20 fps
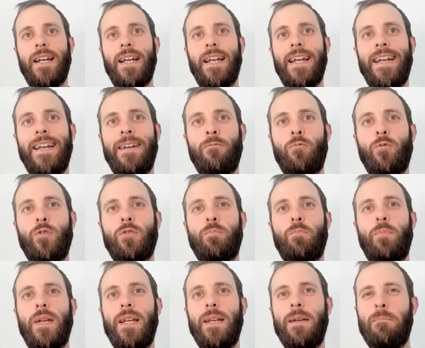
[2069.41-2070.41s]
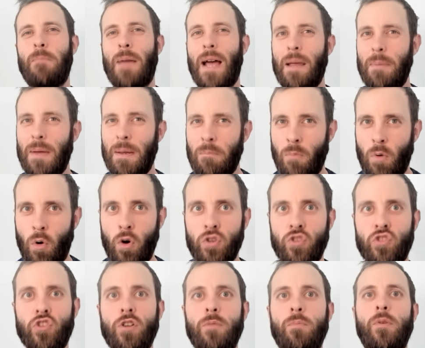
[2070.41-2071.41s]
it would be maybe more
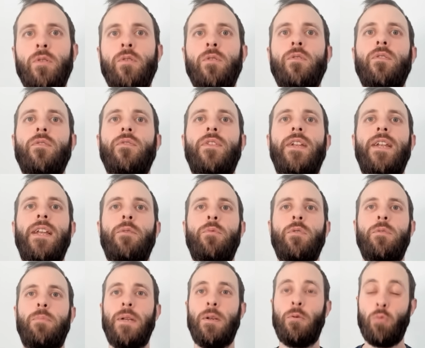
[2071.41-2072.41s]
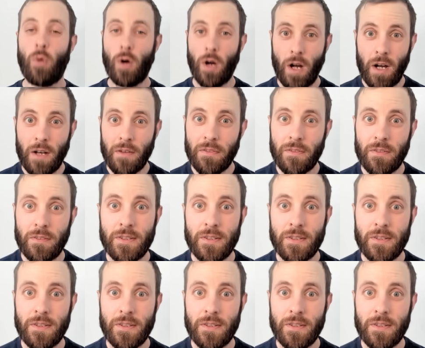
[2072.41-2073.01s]
trouble than it would be worth,